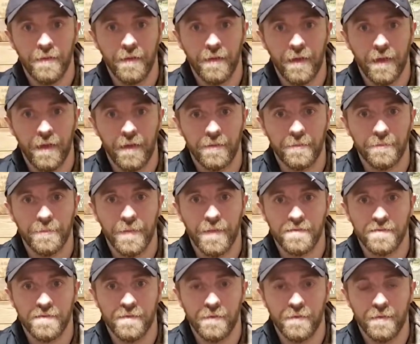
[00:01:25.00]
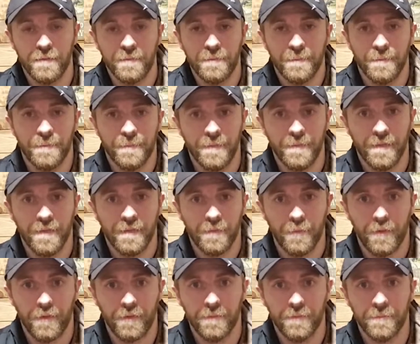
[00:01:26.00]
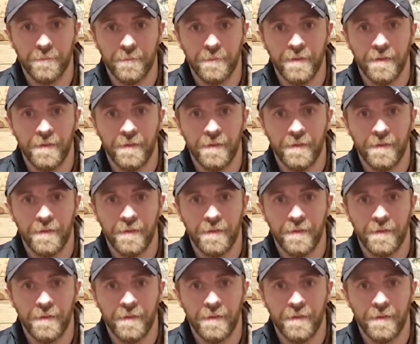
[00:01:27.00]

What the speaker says: Adam, how's it going? Welcome.